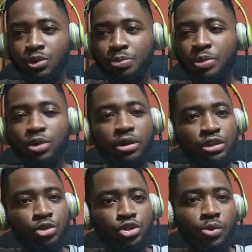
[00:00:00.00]
people that,
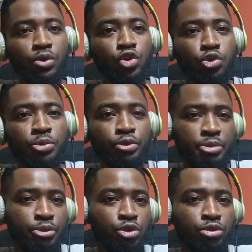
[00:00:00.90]
someone who
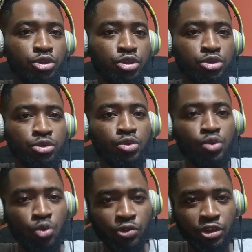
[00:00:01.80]
people don't, don't
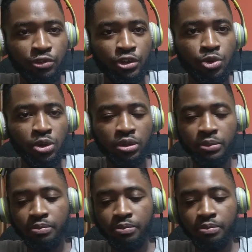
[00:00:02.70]
know very, very well,